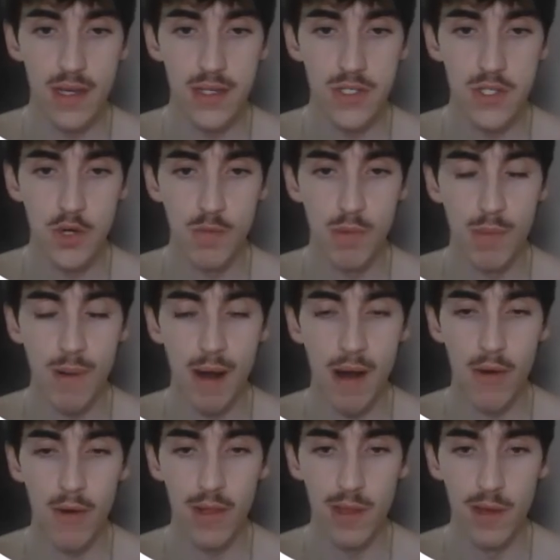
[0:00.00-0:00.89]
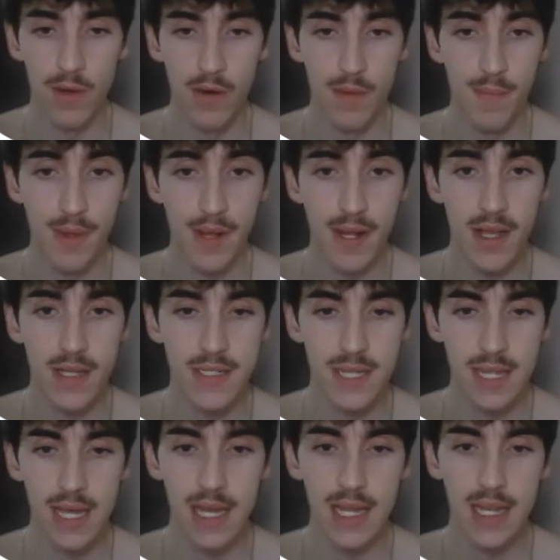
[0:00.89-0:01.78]
superpower loaded because
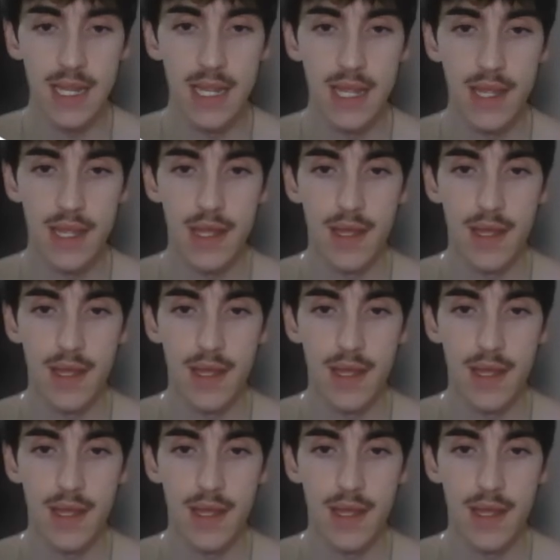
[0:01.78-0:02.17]
of that.